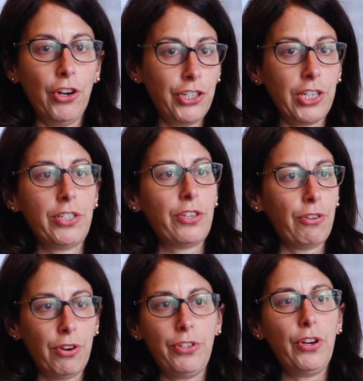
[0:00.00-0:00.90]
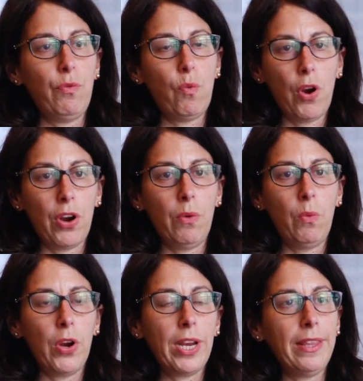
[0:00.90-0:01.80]
just through sort of
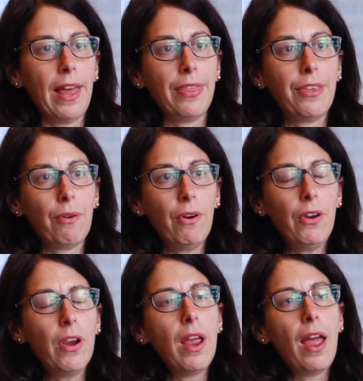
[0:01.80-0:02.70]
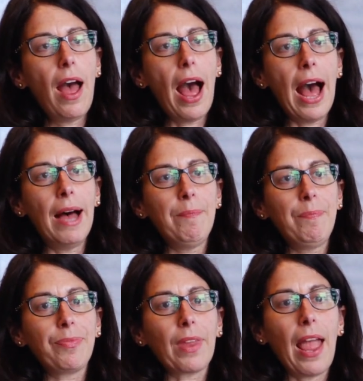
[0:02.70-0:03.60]
working that through. And